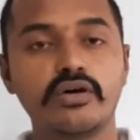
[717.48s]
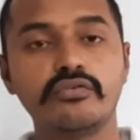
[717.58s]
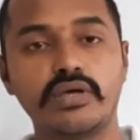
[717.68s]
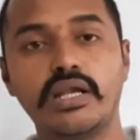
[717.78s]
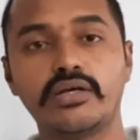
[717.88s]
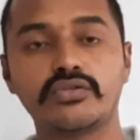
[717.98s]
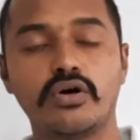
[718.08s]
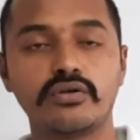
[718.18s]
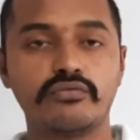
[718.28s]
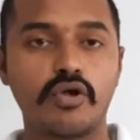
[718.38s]

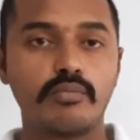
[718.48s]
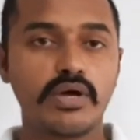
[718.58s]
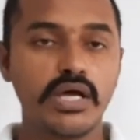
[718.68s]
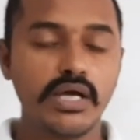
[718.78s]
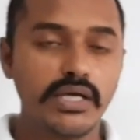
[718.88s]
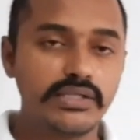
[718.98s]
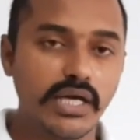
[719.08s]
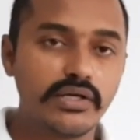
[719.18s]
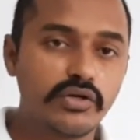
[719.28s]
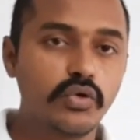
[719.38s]
electron from
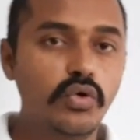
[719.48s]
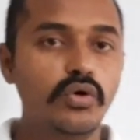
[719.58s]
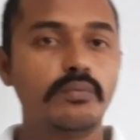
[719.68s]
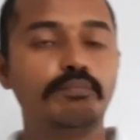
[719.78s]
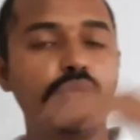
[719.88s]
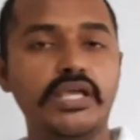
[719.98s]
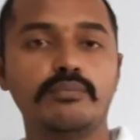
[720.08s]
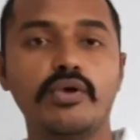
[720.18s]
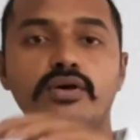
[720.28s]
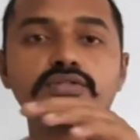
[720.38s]
n to p,
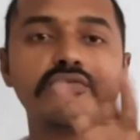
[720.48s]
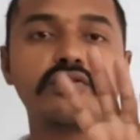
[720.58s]
because of